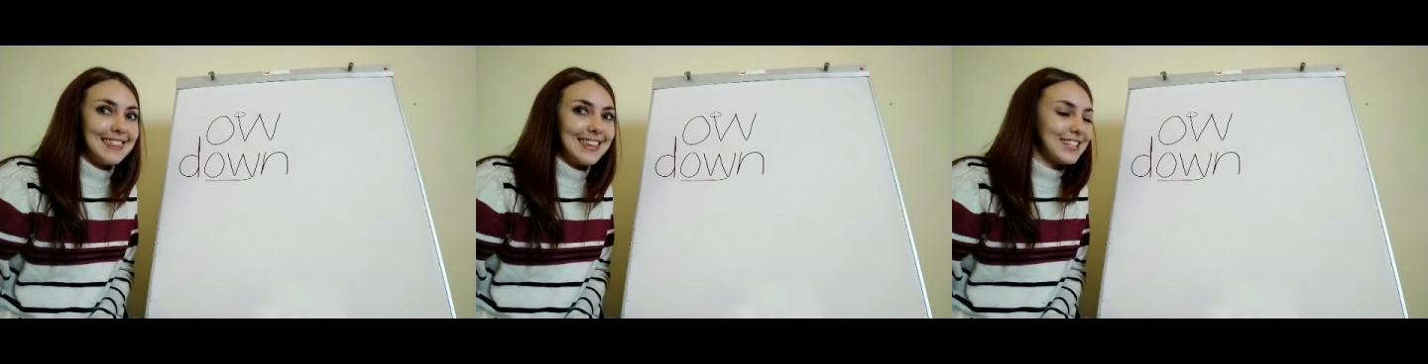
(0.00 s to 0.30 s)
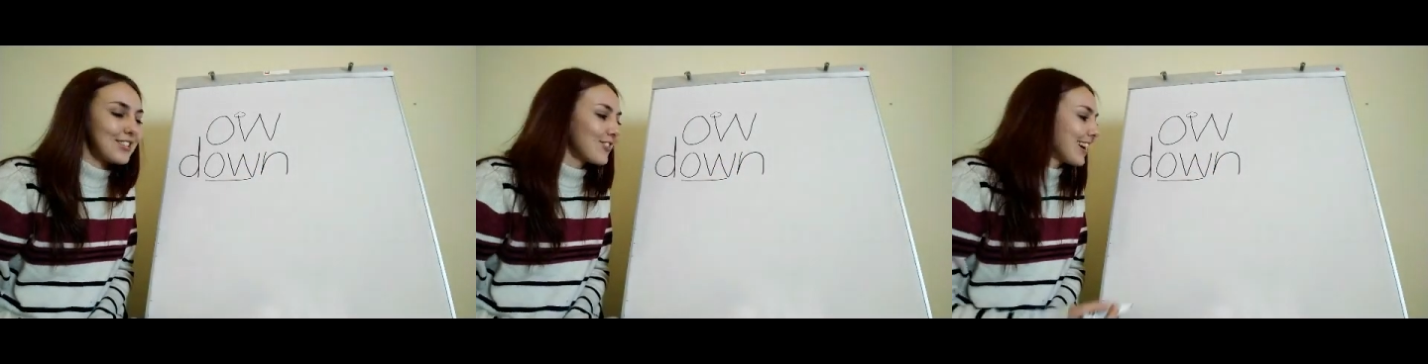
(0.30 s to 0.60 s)

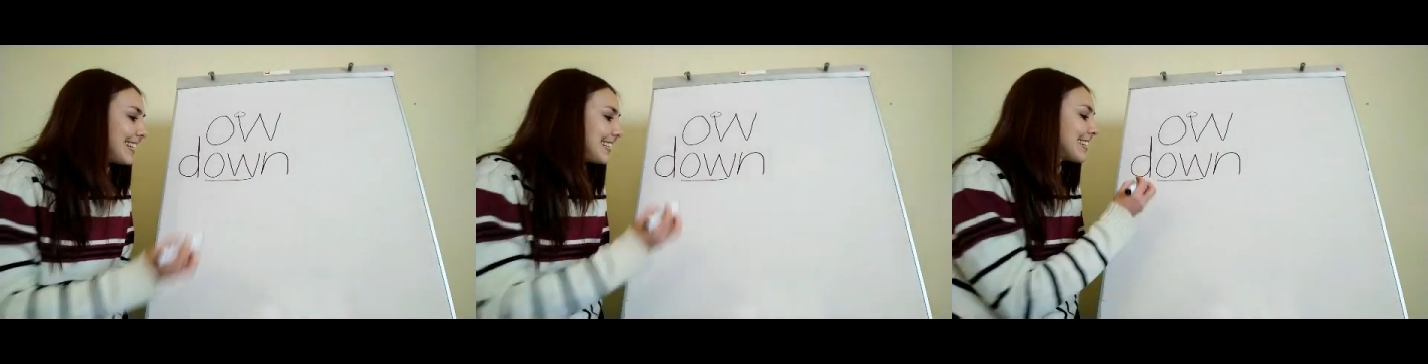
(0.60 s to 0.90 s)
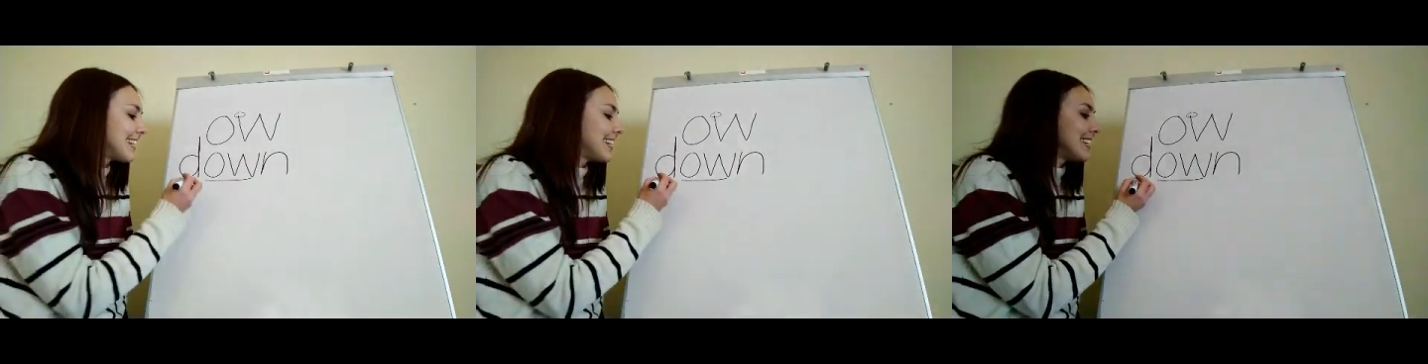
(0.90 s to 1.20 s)
That's right,
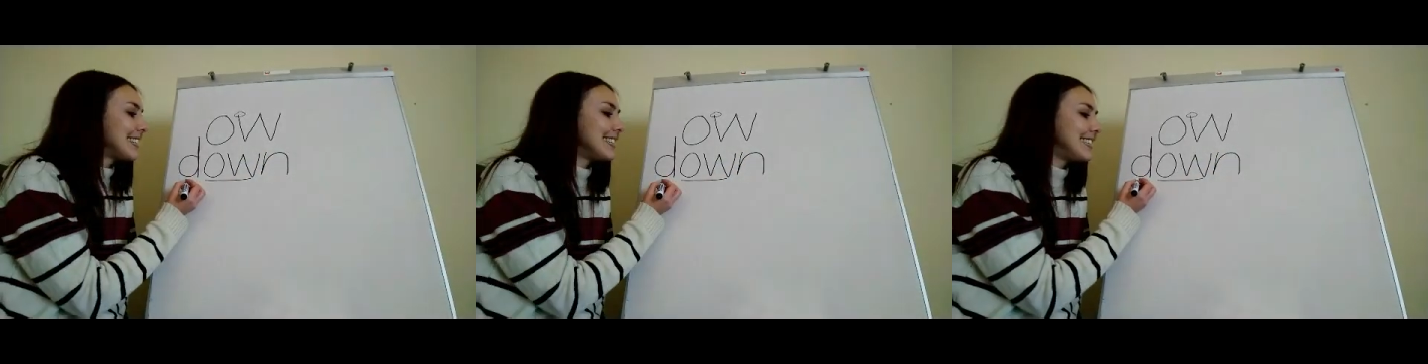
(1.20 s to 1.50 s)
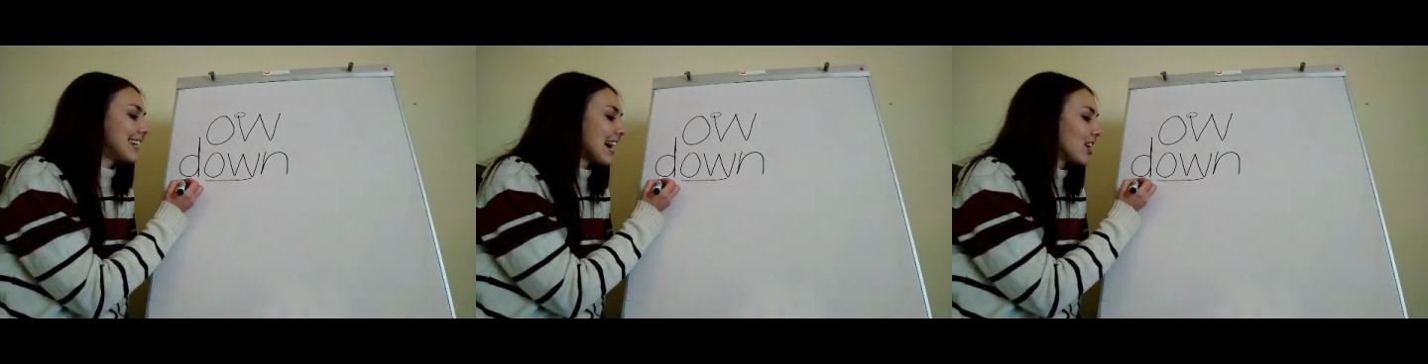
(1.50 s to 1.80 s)

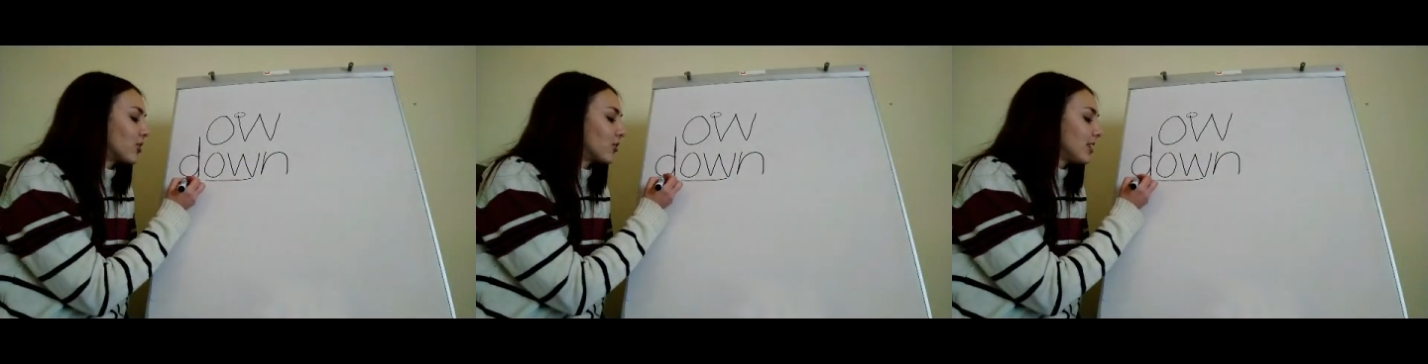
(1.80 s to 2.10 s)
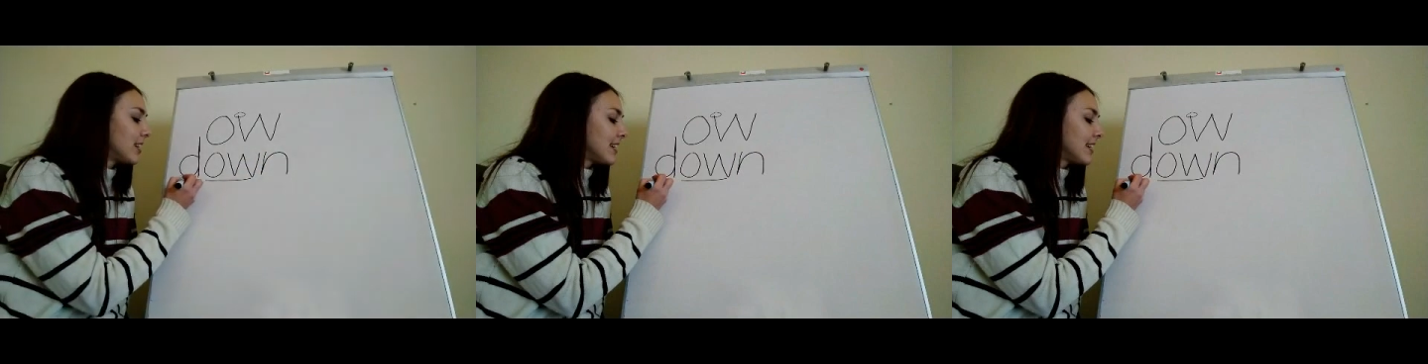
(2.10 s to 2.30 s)
down.